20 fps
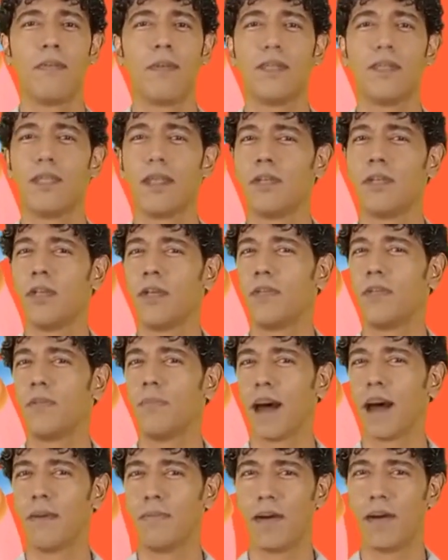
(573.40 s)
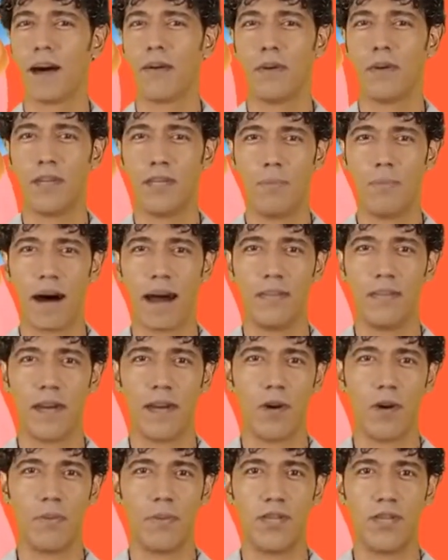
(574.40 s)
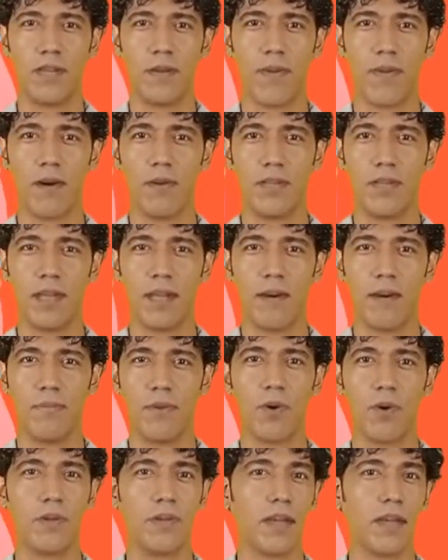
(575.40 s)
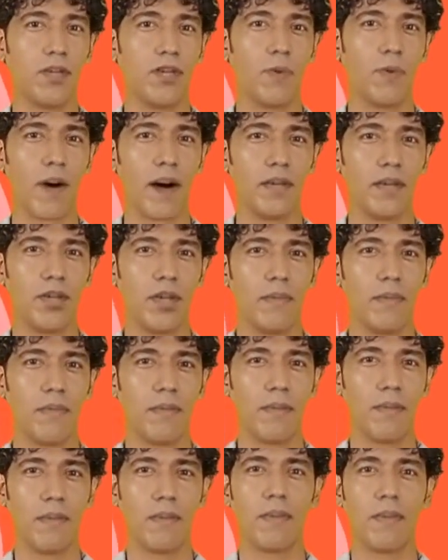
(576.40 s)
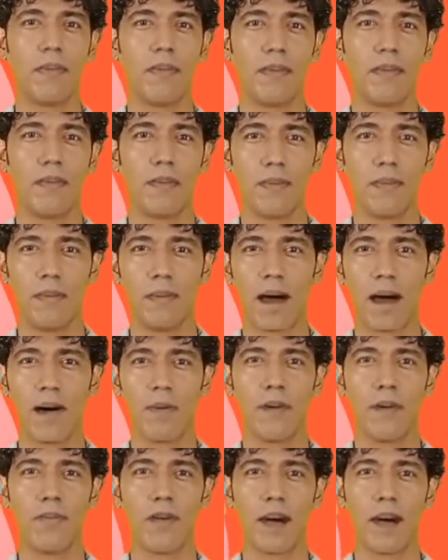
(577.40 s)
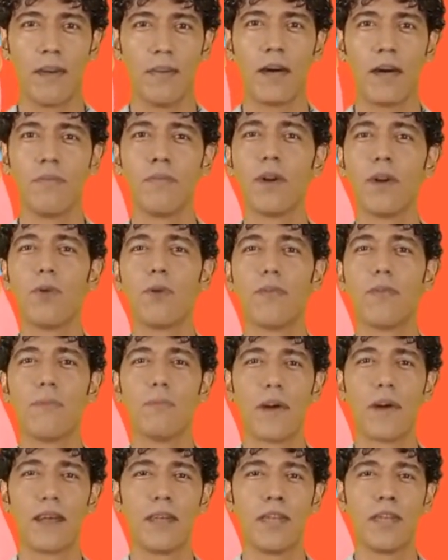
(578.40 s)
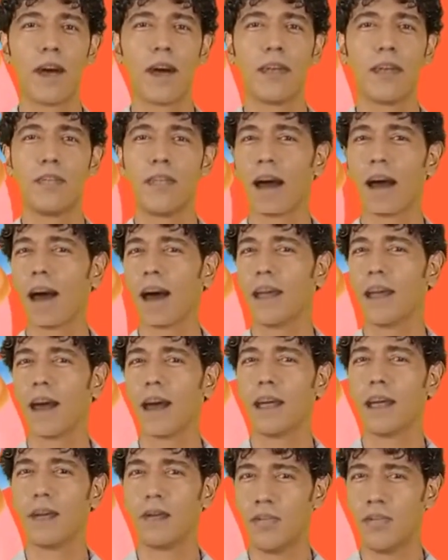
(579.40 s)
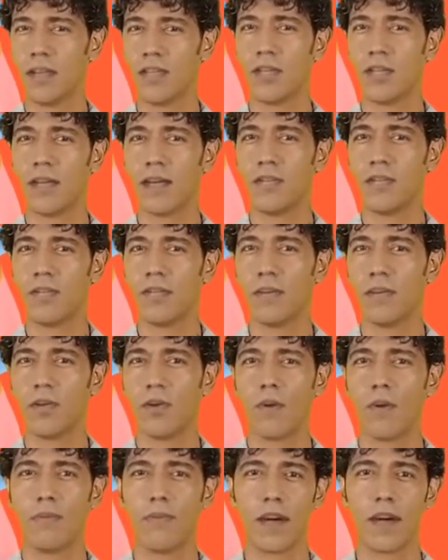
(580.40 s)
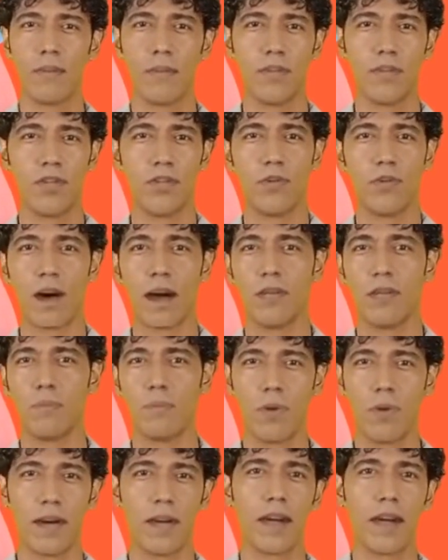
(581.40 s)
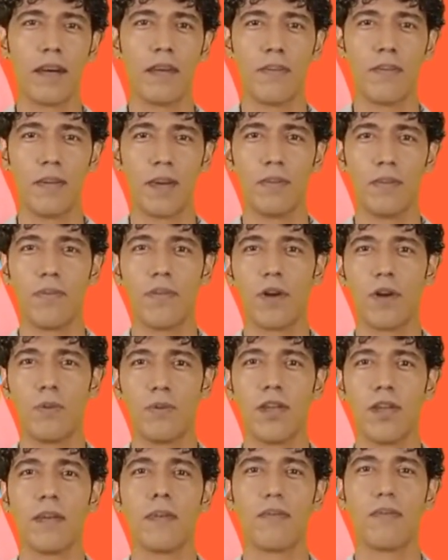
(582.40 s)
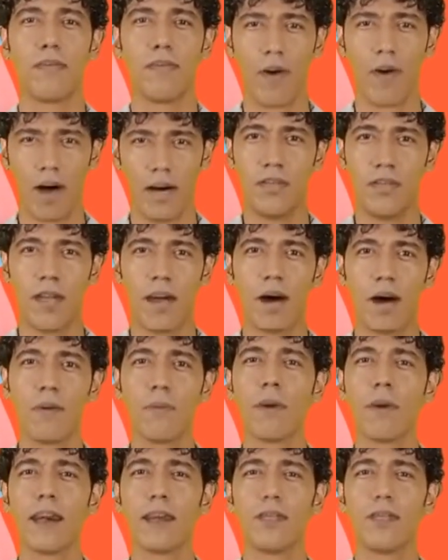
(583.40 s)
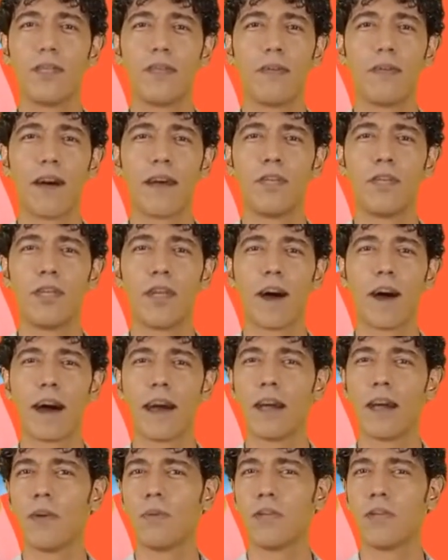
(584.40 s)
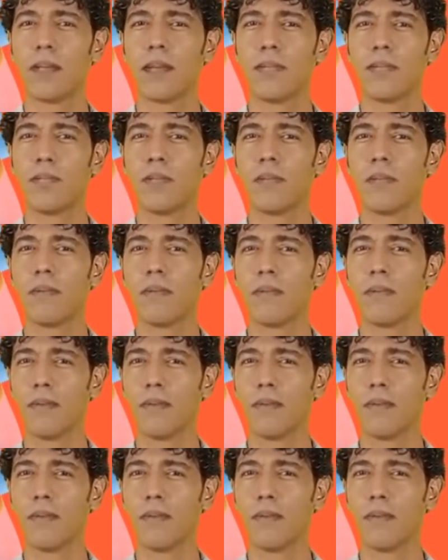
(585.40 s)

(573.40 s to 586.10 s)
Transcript: The symptoms may vary depending on the severity of your situation. However, a few of the big signs are headache, dizziness, coughing, strange breathing, confusion, fast heartbeats, and cyanosis.